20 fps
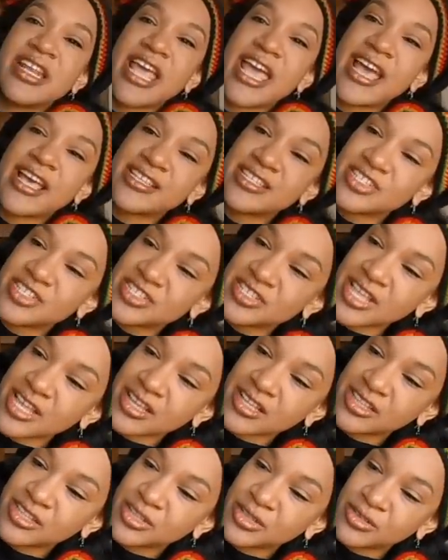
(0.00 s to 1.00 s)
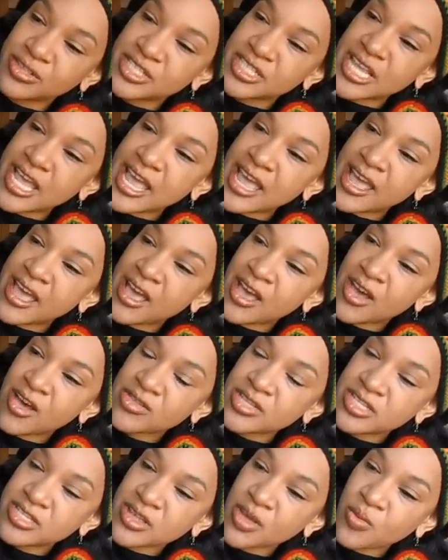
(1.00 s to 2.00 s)
and it has just like a little
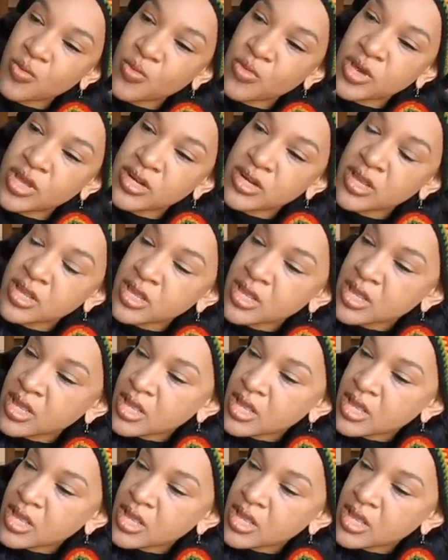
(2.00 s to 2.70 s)
town, someone